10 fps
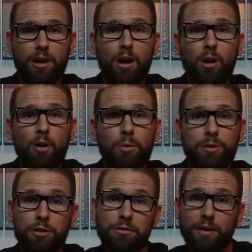a home
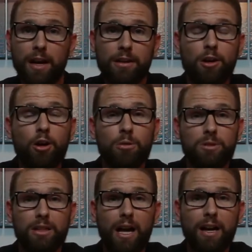and you find the home
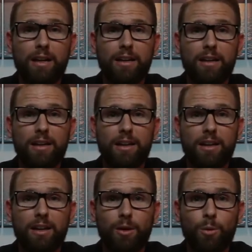you like,
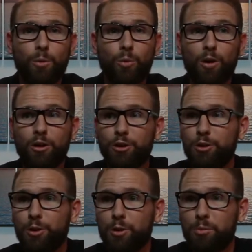well, you
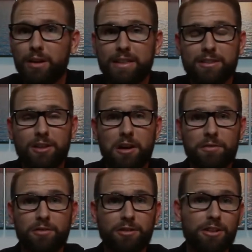go to place an
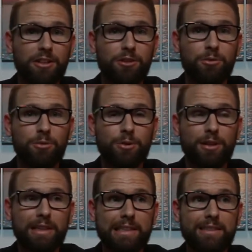offer and you
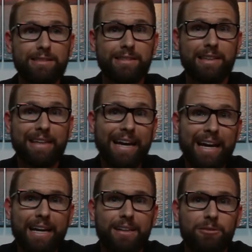really
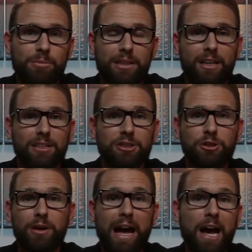can't, because
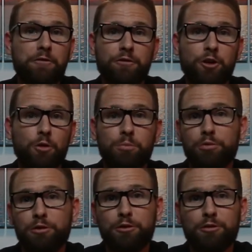you have no
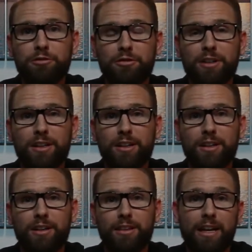proof
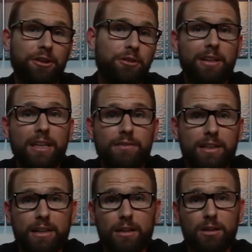that you can even
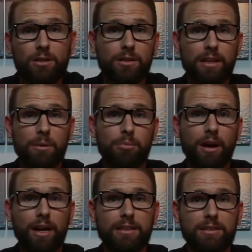get a loan on that
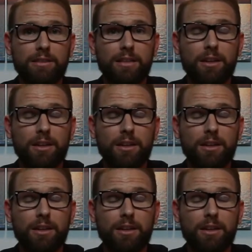price.